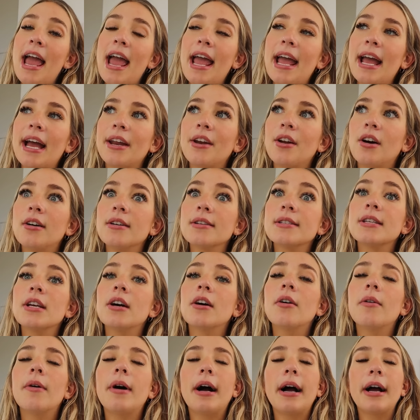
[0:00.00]
And
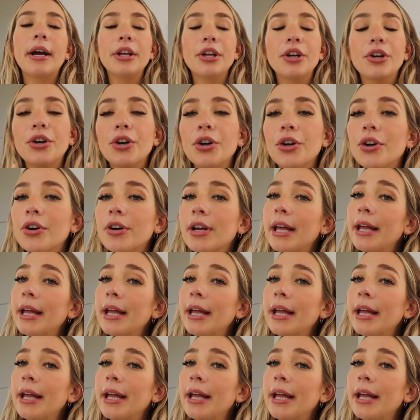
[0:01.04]
also, your girl